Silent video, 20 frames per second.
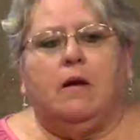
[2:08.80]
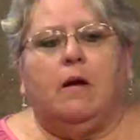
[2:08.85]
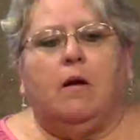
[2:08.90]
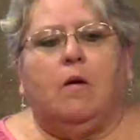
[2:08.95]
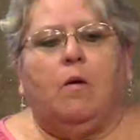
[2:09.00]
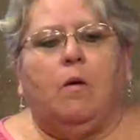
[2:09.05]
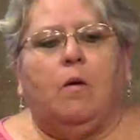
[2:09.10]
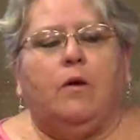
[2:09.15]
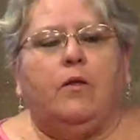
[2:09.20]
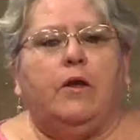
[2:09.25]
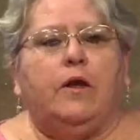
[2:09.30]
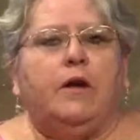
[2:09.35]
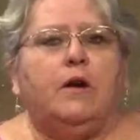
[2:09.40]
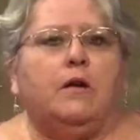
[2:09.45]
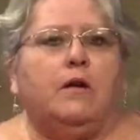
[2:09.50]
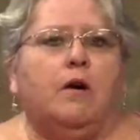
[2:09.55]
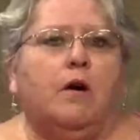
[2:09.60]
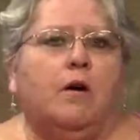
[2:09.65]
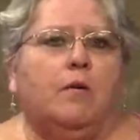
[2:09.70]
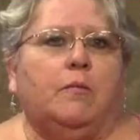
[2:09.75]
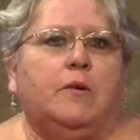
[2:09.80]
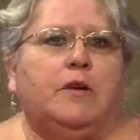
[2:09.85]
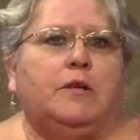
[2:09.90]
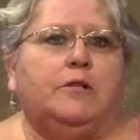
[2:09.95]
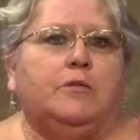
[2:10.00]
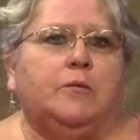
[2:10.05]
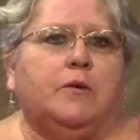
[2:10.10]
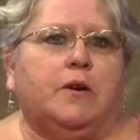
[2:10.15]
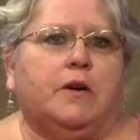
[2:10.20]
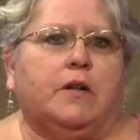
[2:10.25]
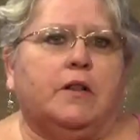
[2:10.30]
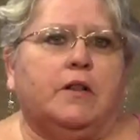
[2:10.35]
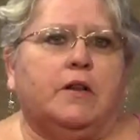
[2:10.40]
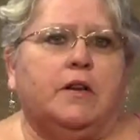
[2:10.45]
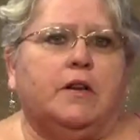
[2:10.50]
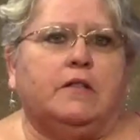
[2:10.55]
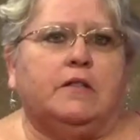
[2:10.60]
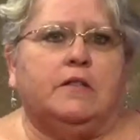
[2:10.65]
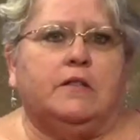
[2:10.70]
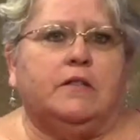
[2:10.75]
Or they can call me
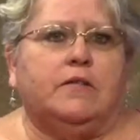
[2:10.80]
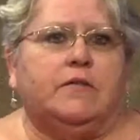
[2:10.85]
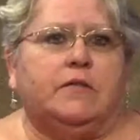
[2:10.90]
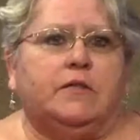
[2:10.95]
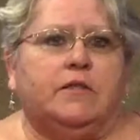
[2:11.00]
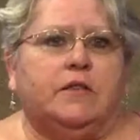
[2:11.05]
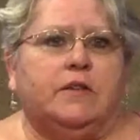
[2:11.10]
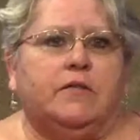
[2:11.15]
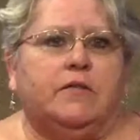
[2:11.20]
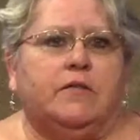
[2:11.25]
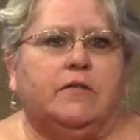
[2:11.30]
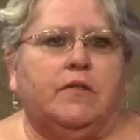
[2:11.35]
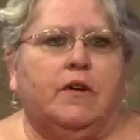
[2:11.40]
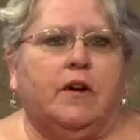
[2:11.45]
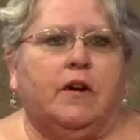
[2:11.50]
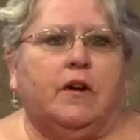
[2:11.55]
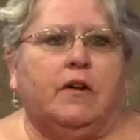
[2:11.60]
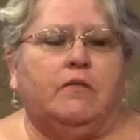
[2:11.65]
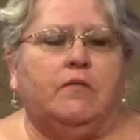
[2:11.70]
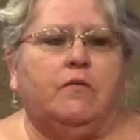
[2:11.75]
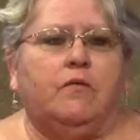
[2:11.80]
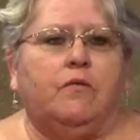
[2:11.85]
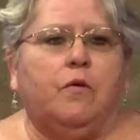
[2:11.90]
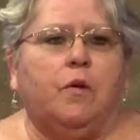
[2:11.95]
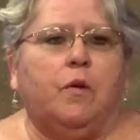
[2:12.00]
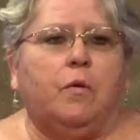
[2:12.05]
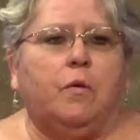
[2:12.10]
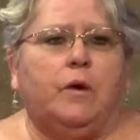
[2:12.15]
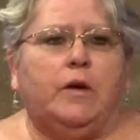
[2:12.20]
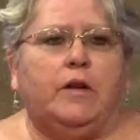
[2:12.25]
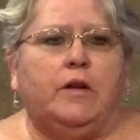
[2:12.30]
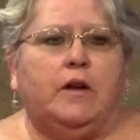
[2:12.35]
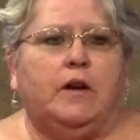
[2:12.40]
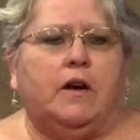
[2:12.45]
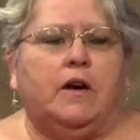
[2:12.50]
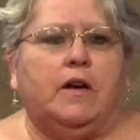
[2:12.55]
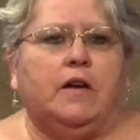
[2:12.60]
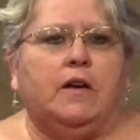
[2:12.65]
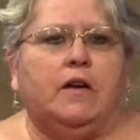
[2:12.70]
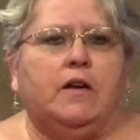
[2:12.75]
directly at
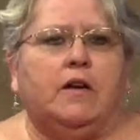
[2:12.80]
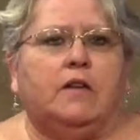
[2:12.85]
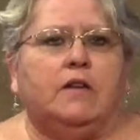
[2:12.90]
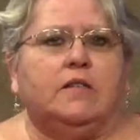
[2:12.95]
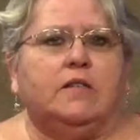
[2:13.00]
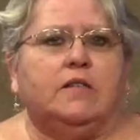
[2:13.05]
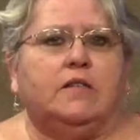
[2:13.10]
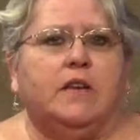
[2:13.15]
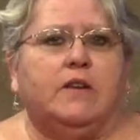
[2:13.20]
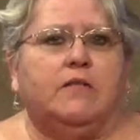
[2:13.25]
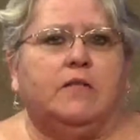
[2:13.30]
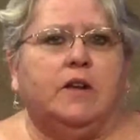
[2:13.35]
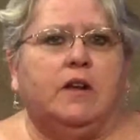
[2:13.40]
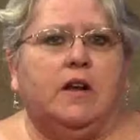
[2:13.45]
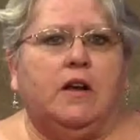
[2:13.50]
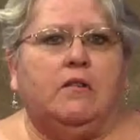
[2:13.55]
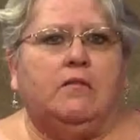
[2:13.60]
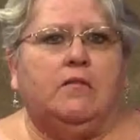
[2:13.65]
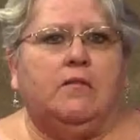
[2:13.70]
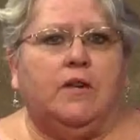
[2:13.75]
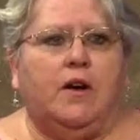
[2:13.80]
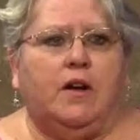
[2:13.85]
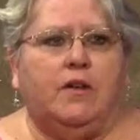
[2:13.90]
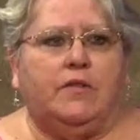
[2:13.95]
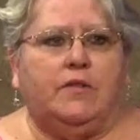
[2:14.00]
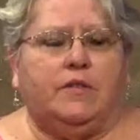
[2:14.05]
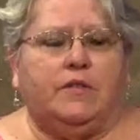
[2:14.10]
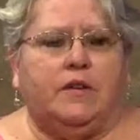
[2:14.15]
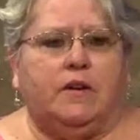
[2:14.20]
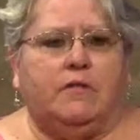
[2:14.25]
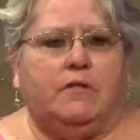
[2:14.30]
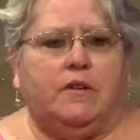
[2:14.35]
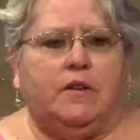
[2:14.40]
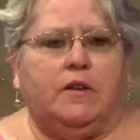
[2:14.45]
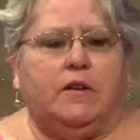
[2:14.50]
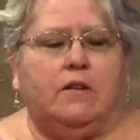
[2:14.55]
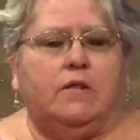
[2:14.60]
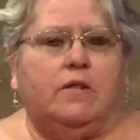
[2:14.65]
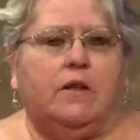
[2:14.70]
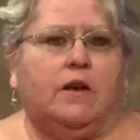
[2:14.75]

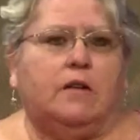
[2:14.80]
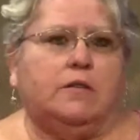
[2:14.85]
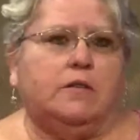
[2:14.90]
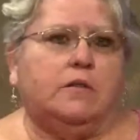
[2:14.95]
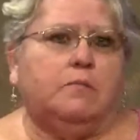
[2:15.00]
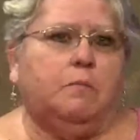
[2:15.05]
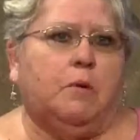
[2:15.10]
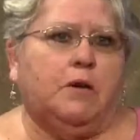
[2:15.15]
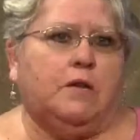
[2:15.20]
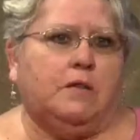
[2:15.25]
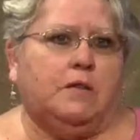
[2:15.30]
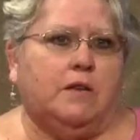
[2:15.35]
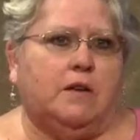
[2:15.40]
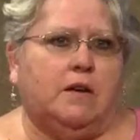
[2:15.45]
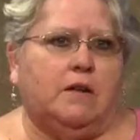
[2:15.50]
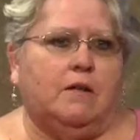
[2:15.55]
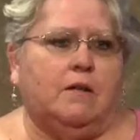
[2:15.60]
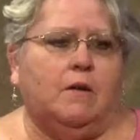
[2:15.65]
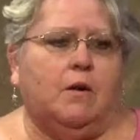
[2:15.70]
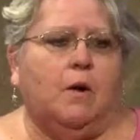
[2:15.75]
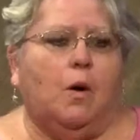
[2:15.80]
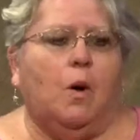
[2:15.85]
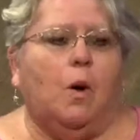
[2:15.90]
775-419-7857. That's my cell.